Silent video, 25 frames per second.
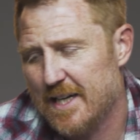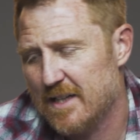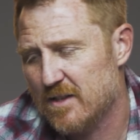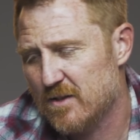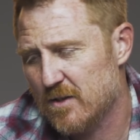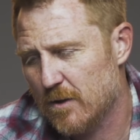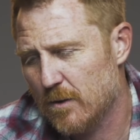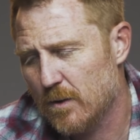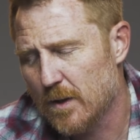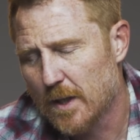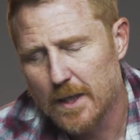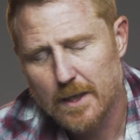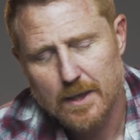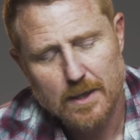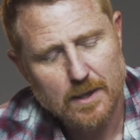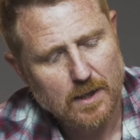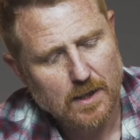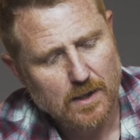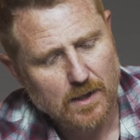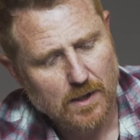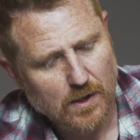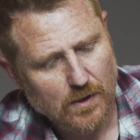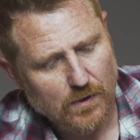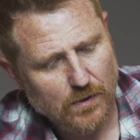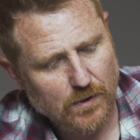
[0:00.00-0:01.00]
So
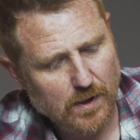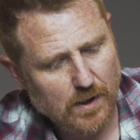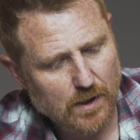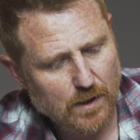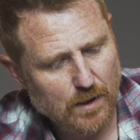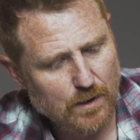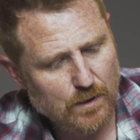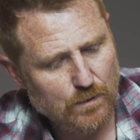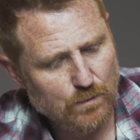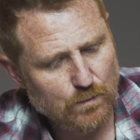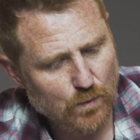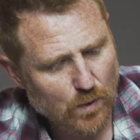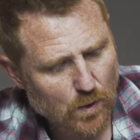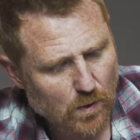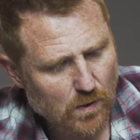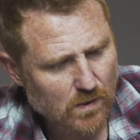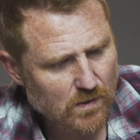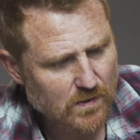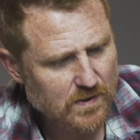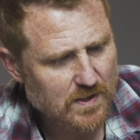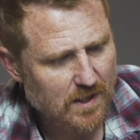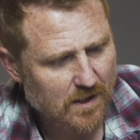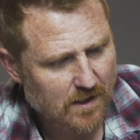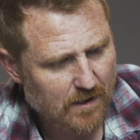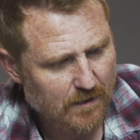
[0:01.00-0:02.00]
the
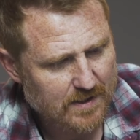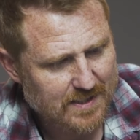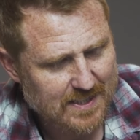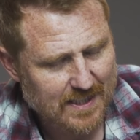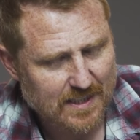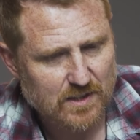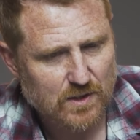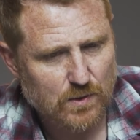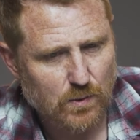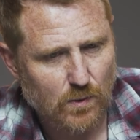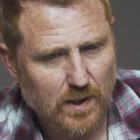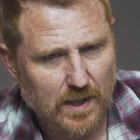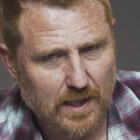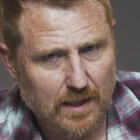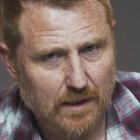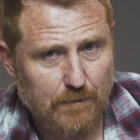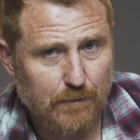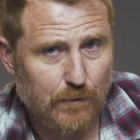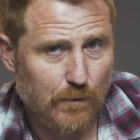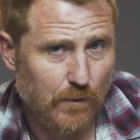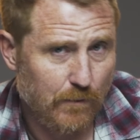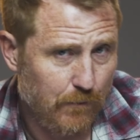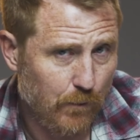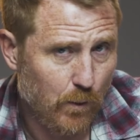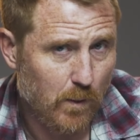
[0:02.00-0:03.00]
rolls on a 620
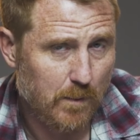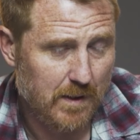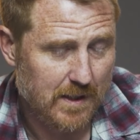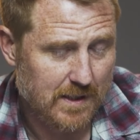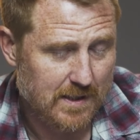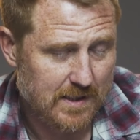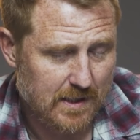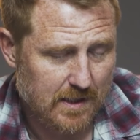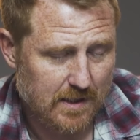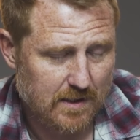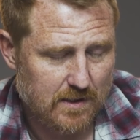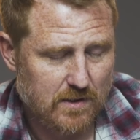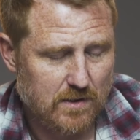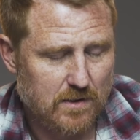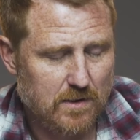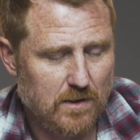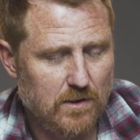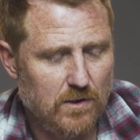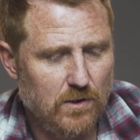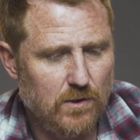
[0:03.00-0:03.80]
for the 4x6,